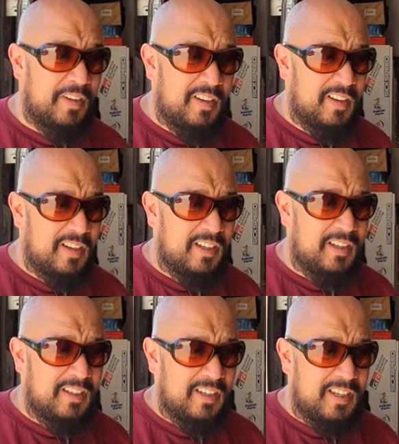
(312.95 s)

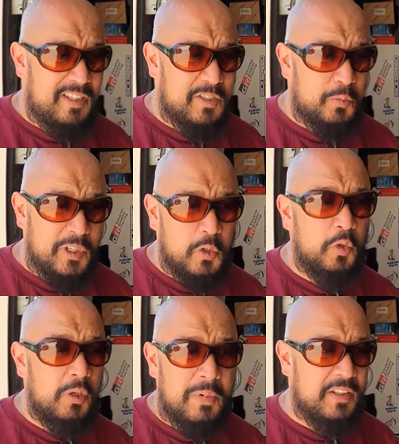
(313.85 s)
uh, is really
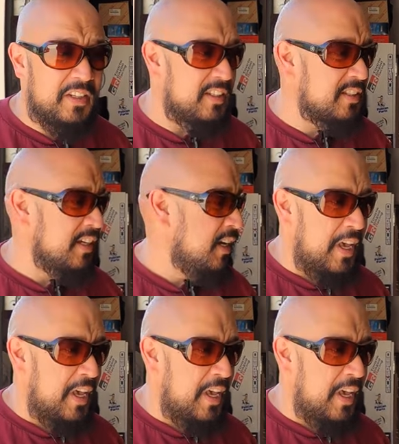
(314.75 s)
cool about this,